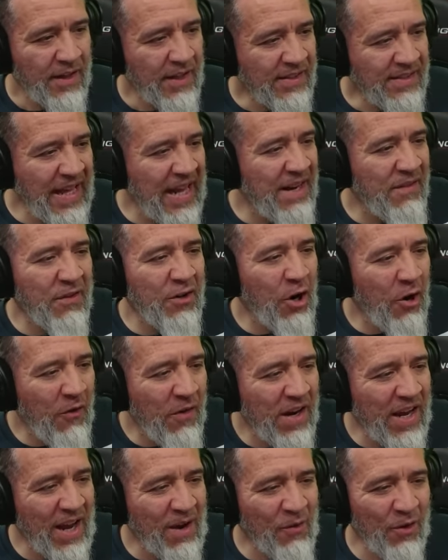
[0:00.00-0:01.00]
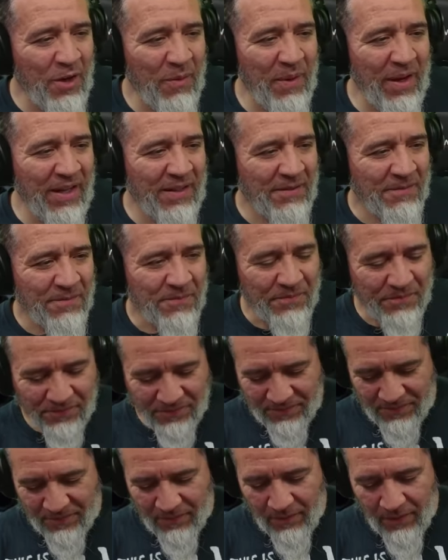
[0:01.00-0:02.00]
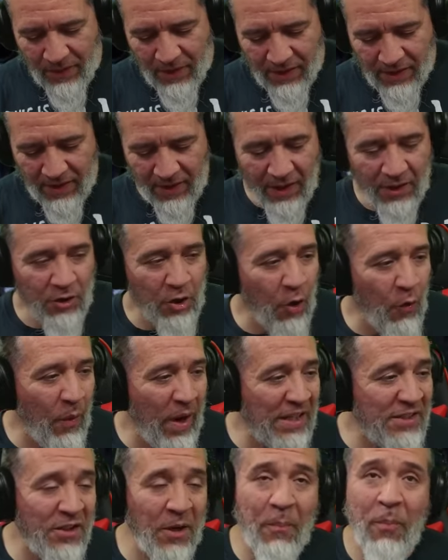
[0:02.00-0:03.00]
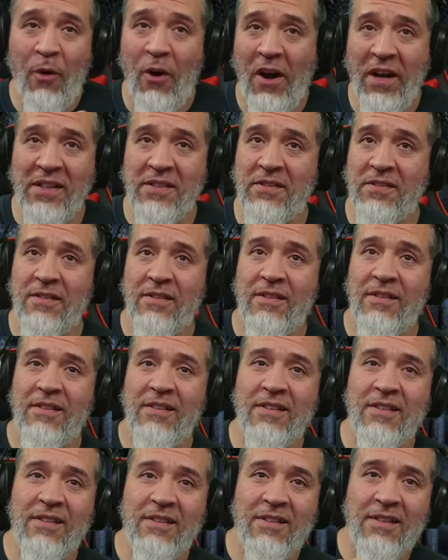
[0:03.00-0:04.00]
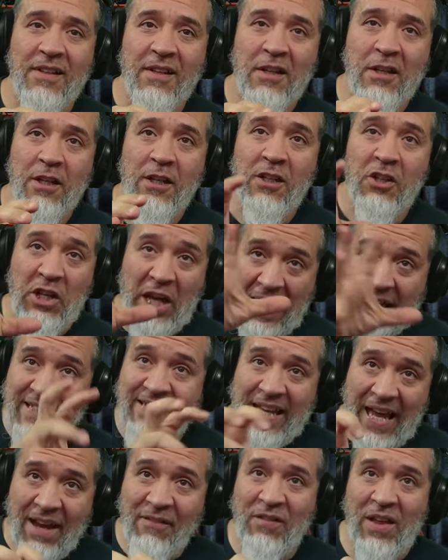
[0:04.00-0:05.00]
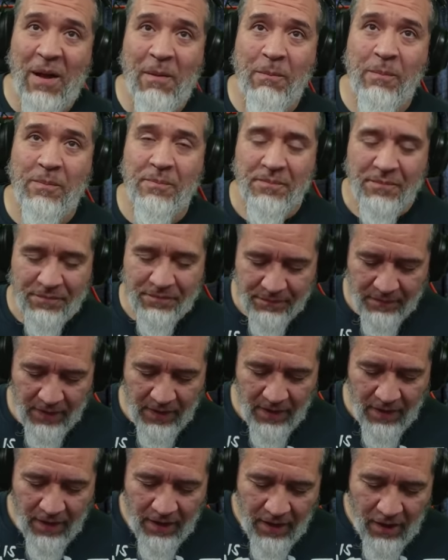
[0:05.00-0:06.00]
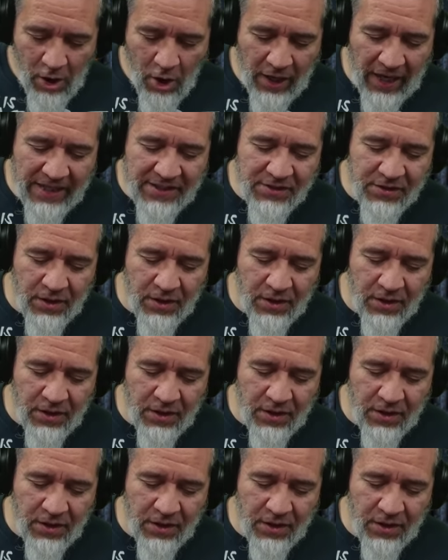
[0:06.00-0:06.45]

It's not even over yet. What do you mean? Don't waste your points. You gotta save them. Okay,